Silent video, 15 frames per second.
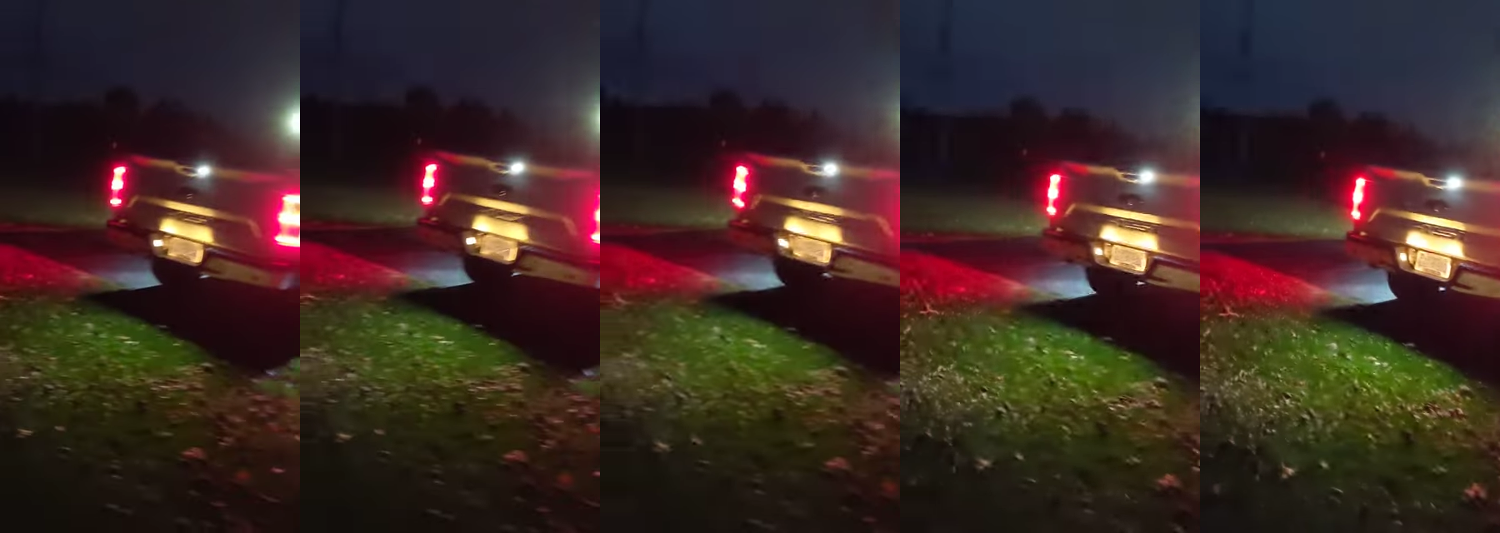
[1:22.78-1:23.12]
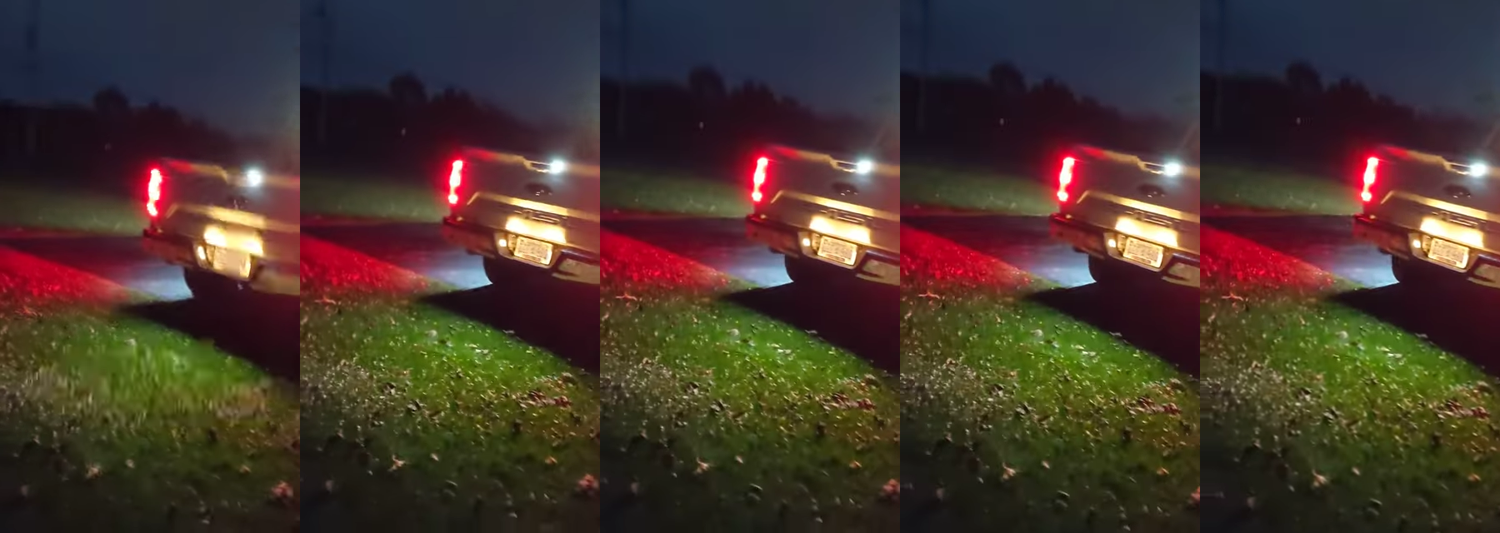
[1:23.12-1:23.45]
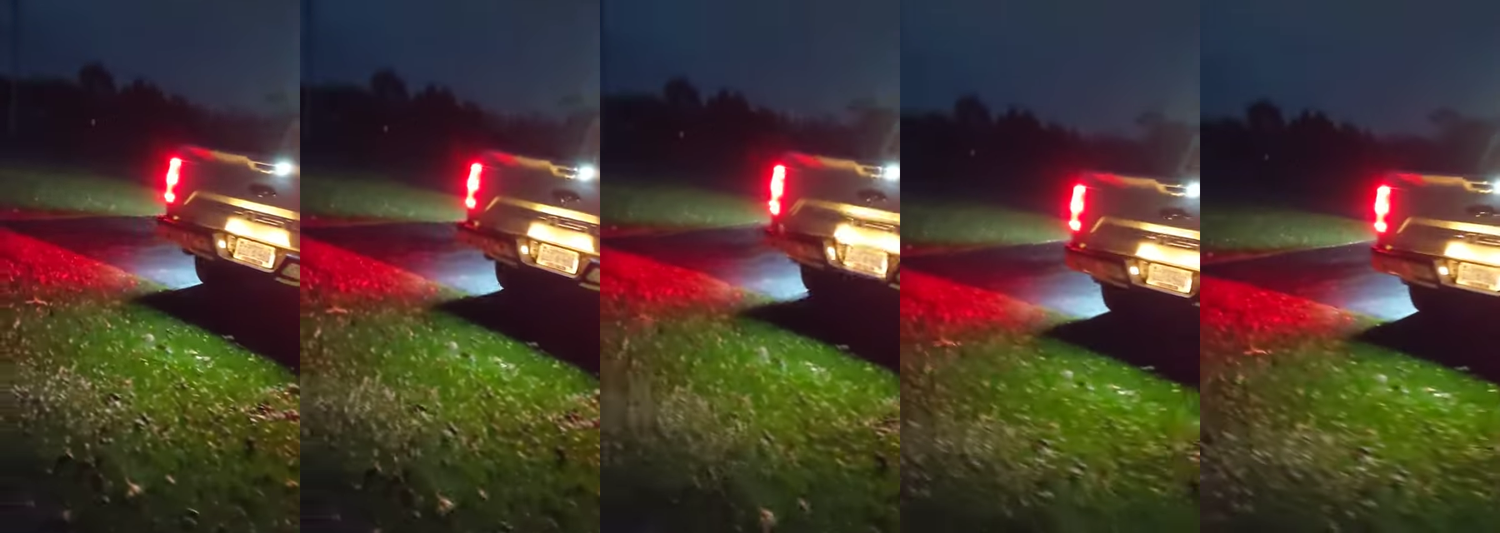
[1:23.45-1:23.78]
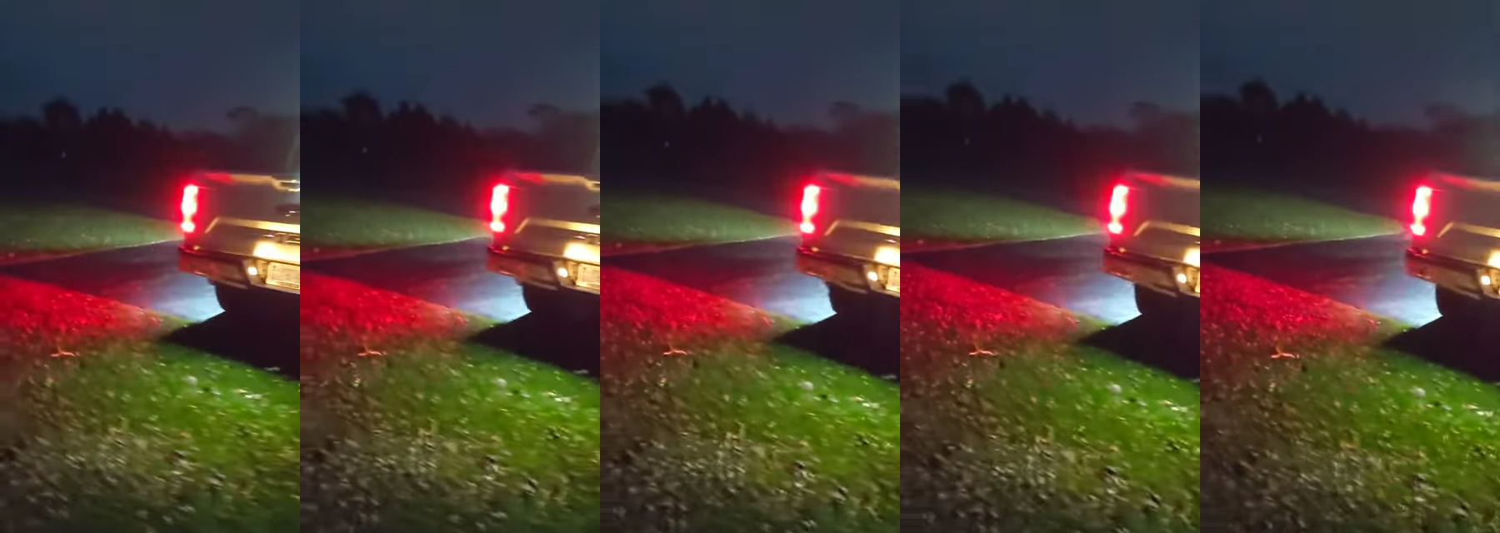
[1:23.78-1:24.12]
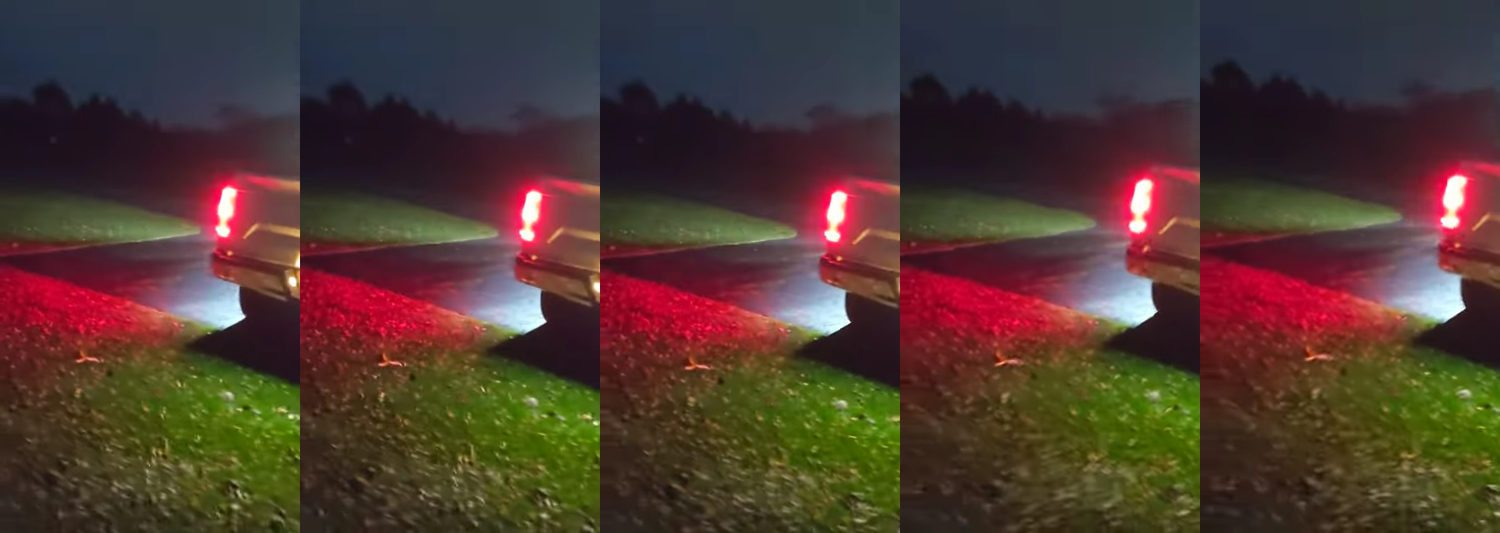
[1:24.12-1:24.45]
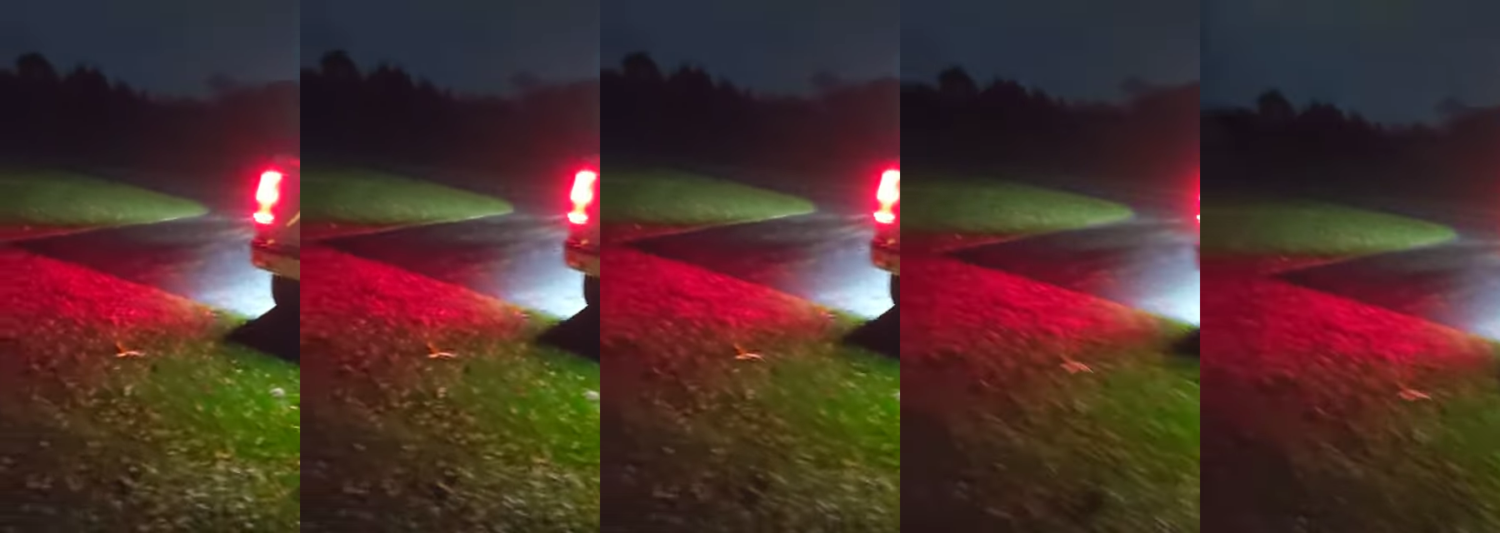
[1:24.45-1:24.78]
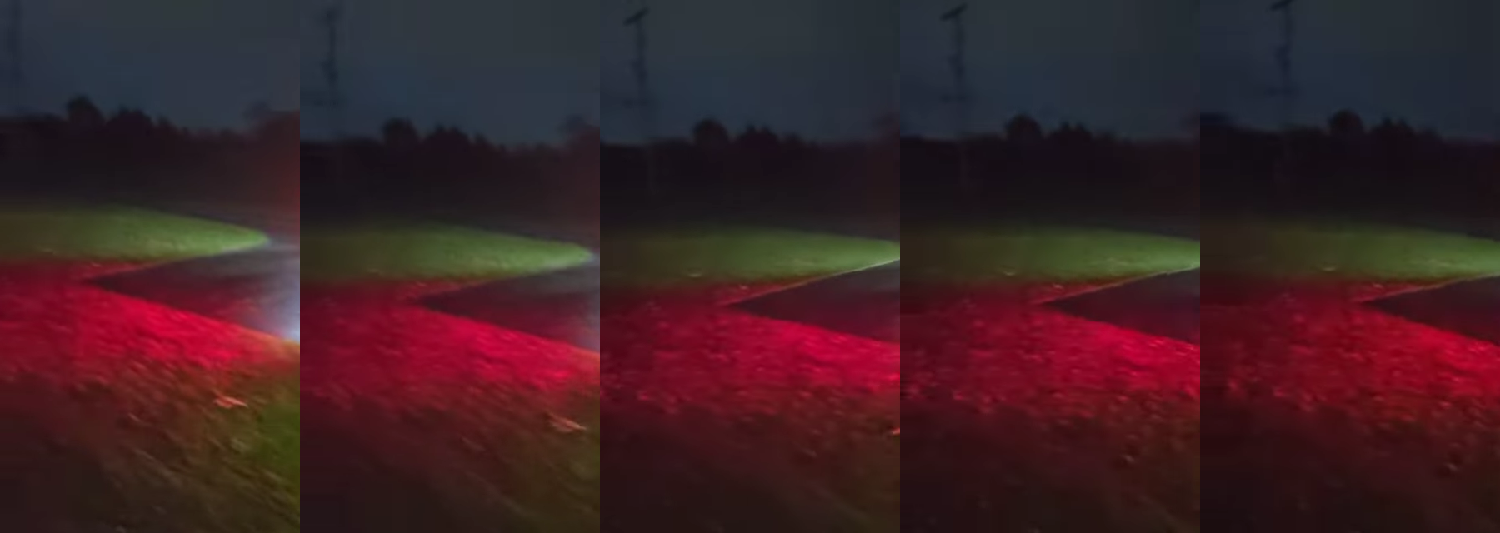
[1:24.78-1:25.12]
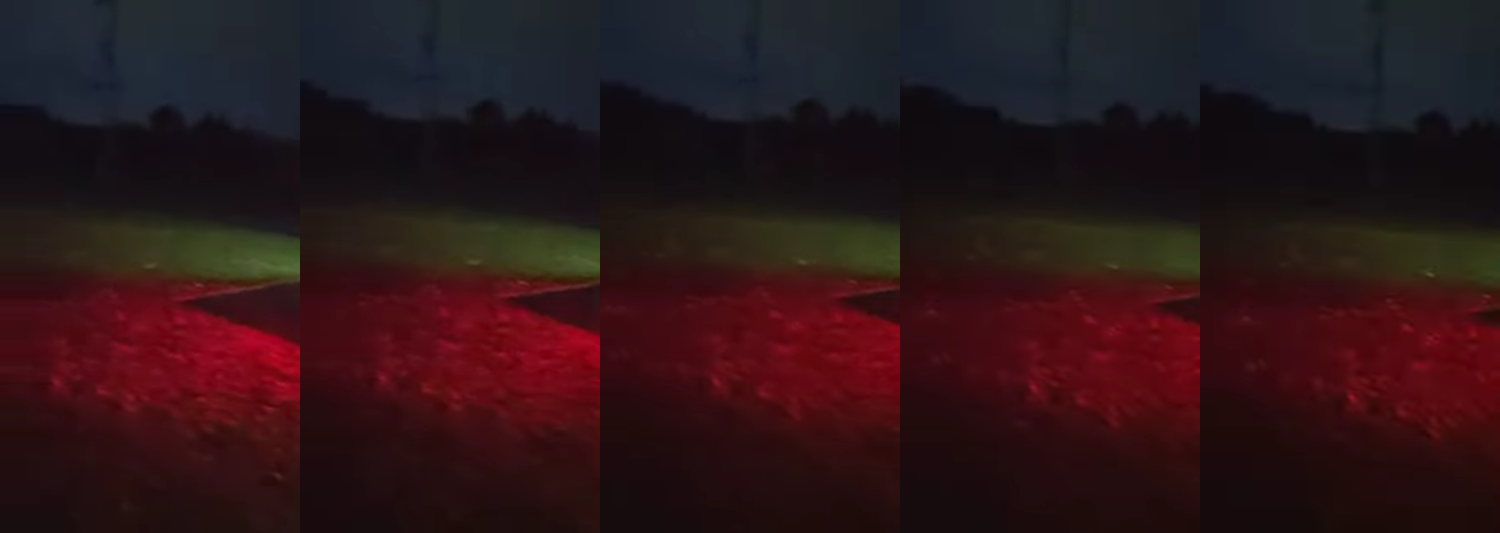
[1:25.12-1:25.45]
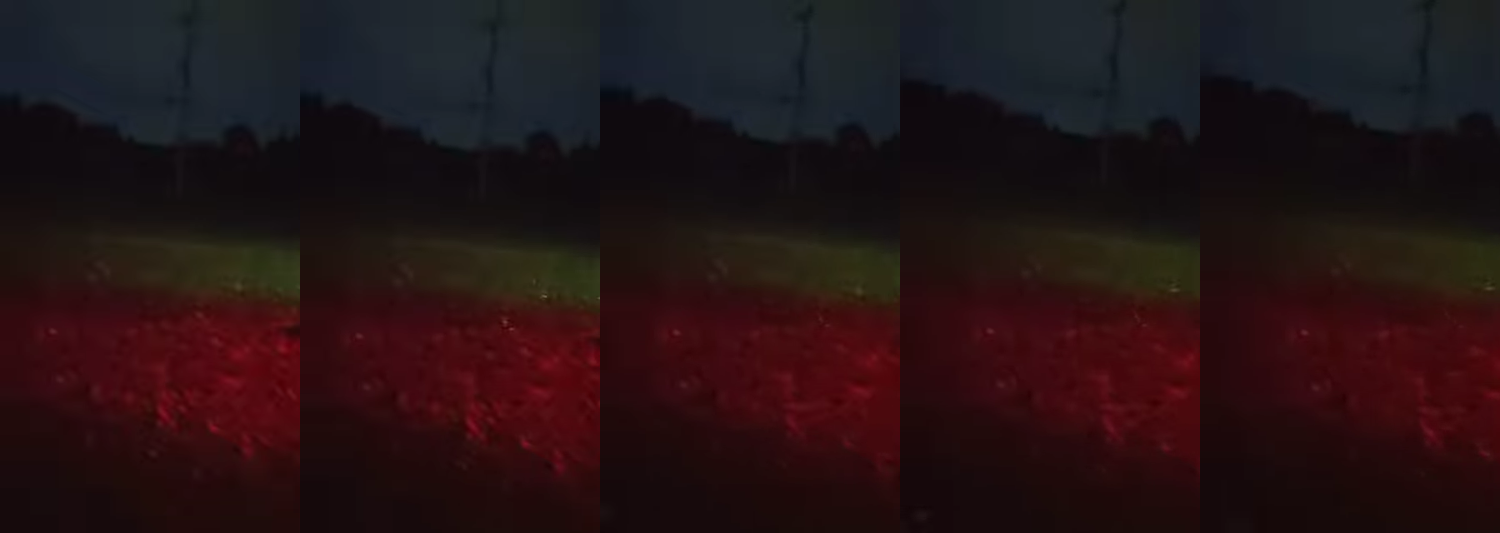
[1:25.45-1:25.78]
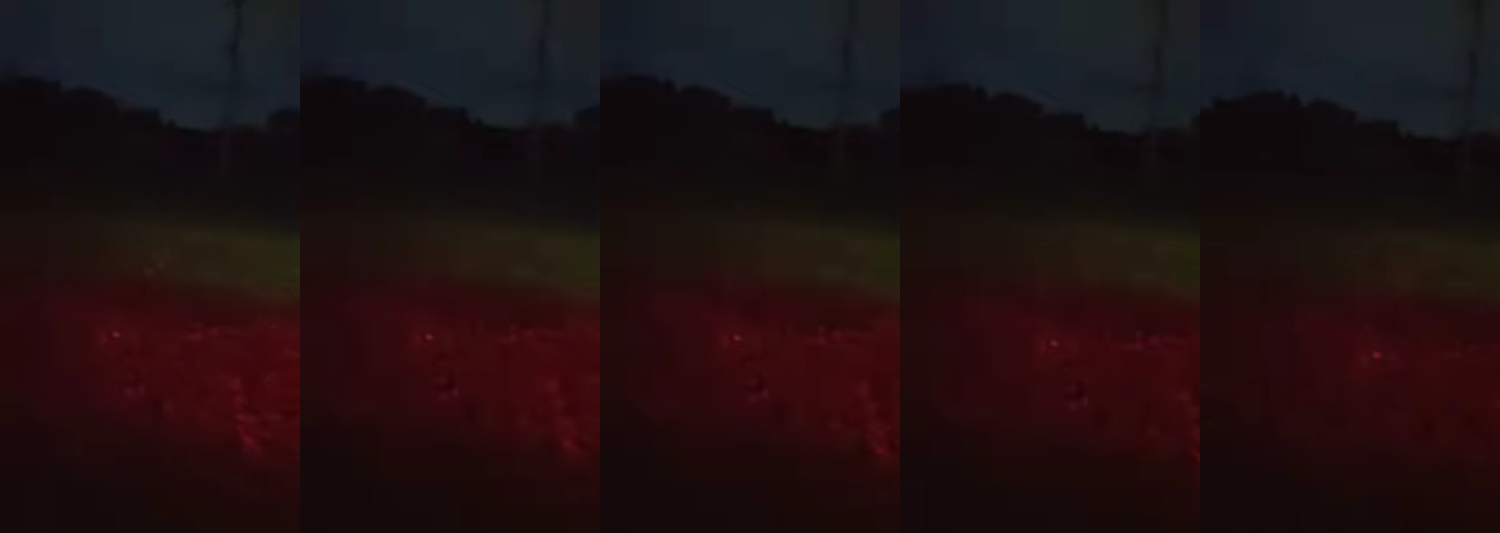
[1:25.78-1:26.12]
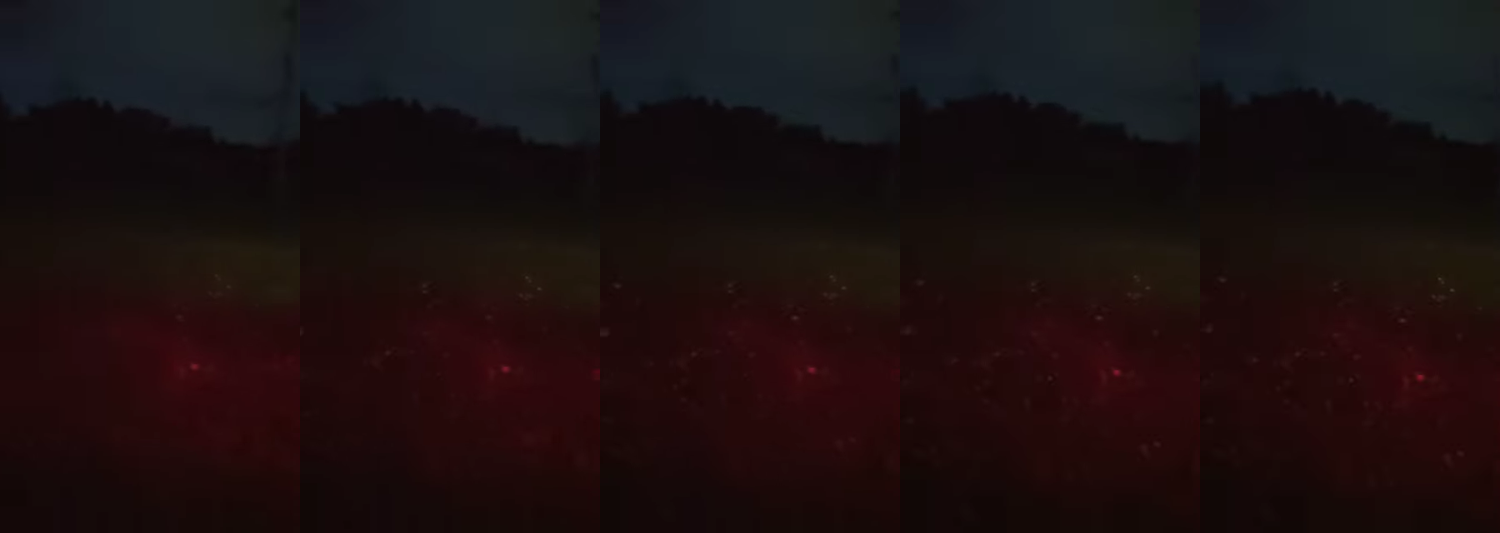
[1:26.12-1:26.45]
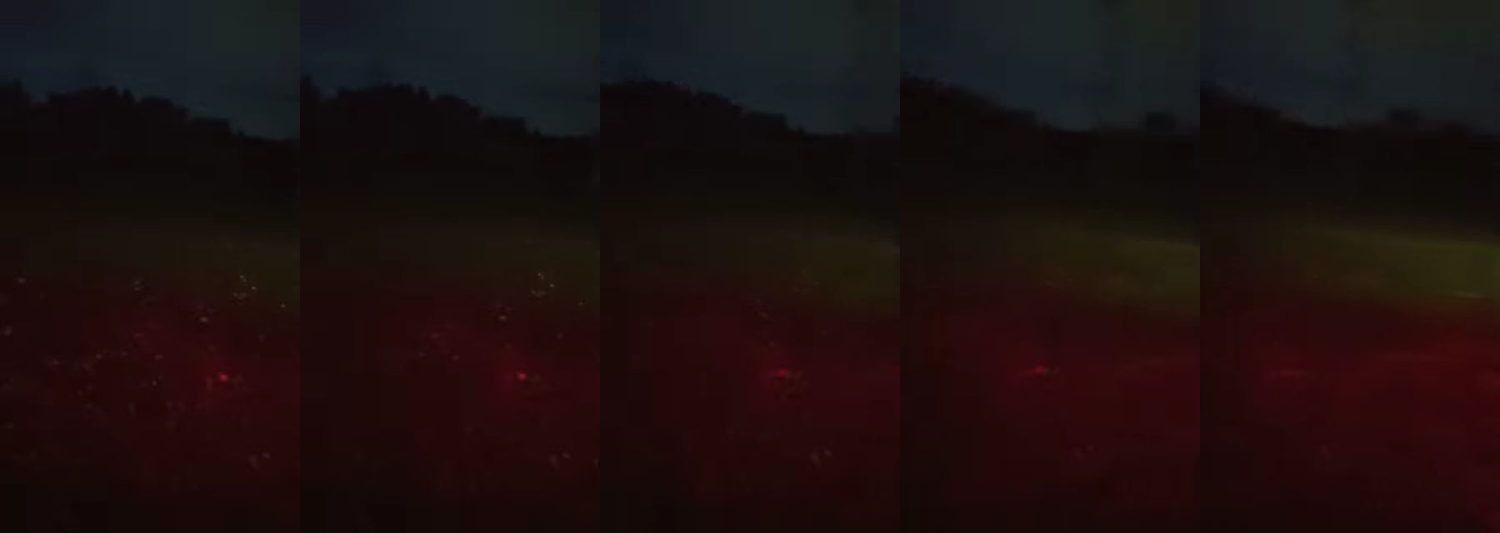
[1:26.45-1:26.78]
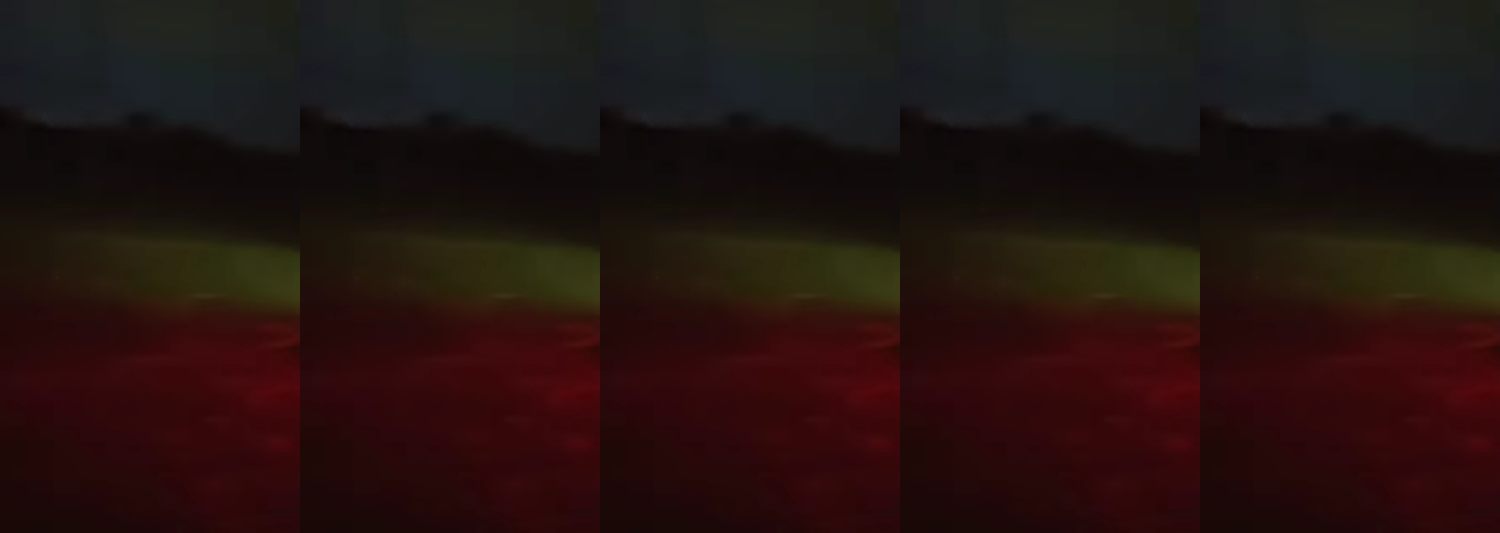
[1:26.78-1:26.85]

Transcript: Nobody's mouth can be seen.